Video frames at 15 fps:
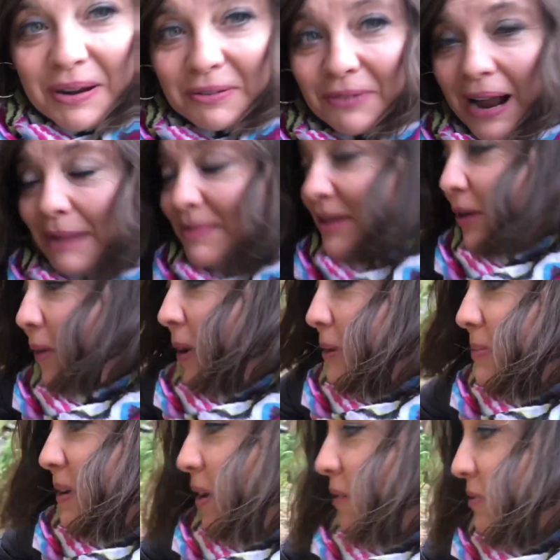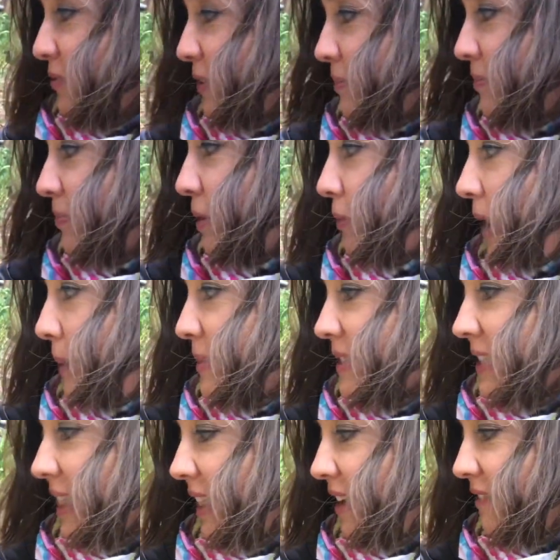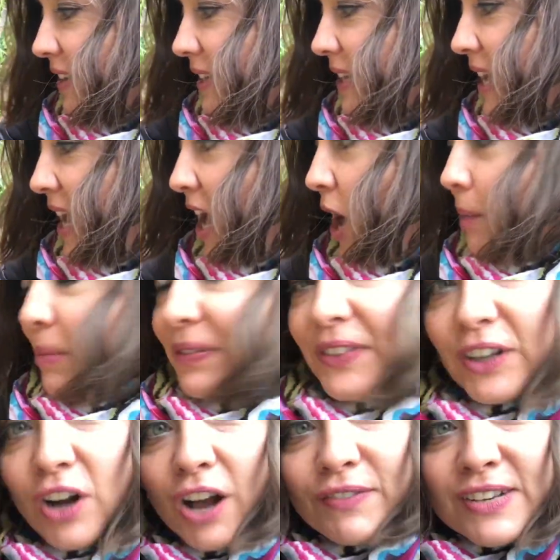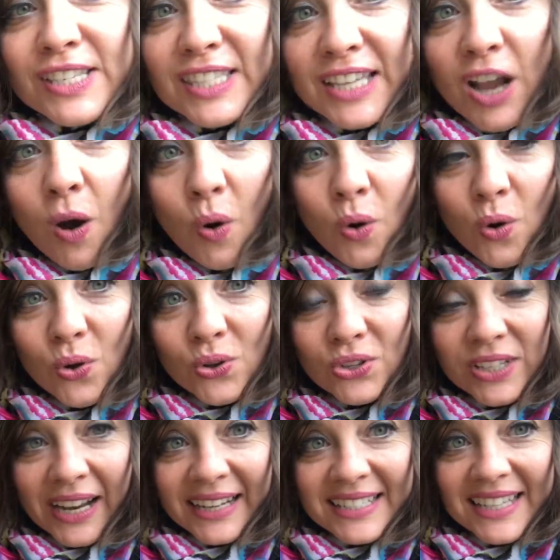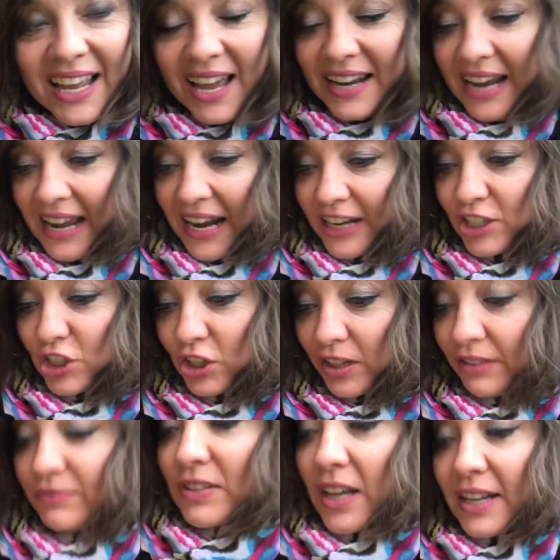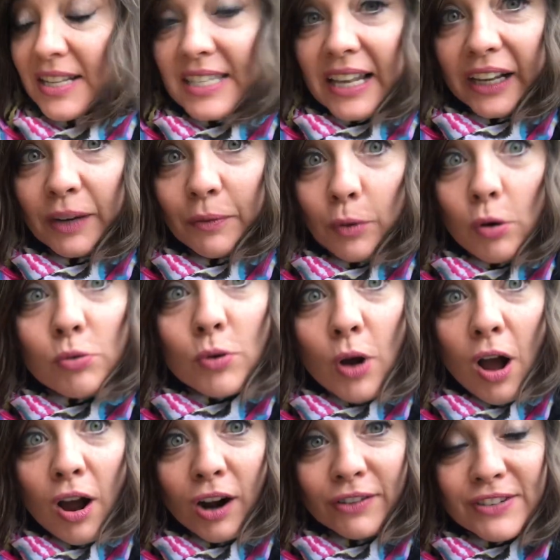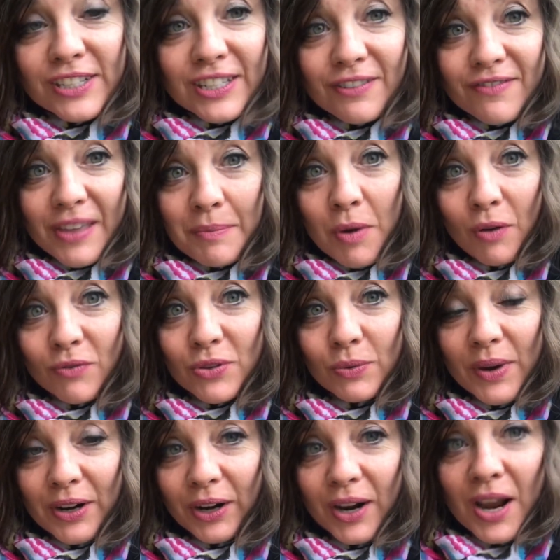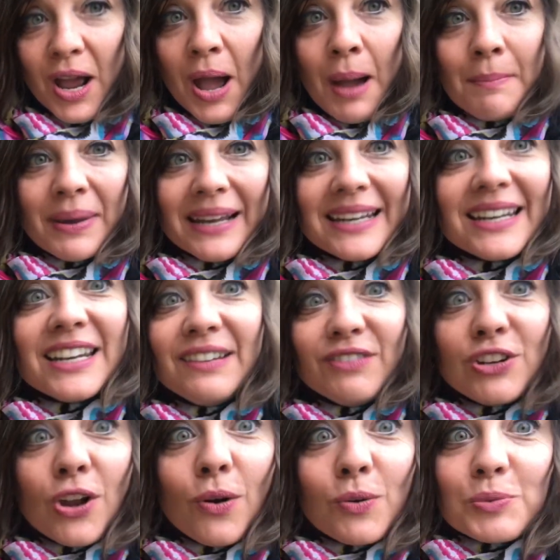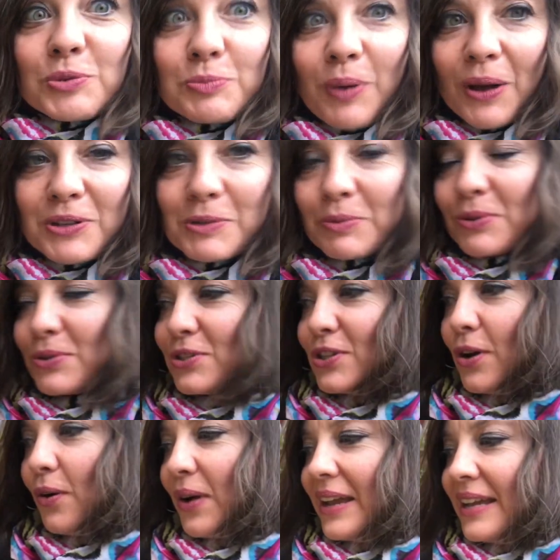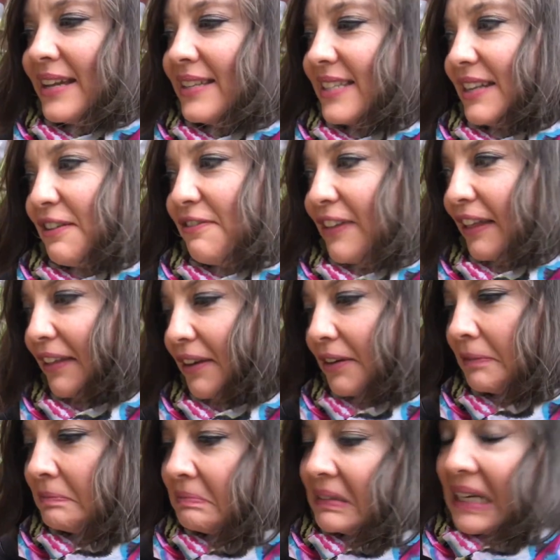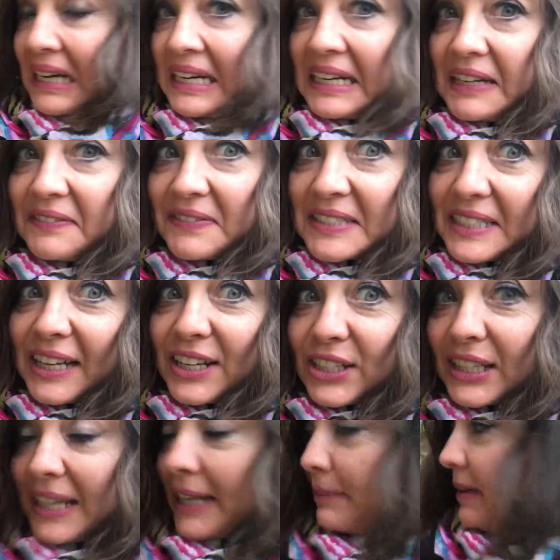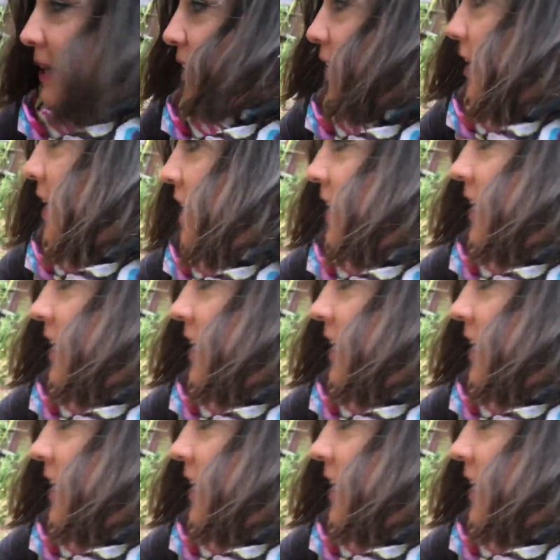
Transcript: my rabbit quite a bit off of them. The rabbits love it. But they're obviously old and done, and I should have done a second harvest of them over the winter. But I didn't even know it was possible. So is it a failure? Kind of. It's kind of lame here.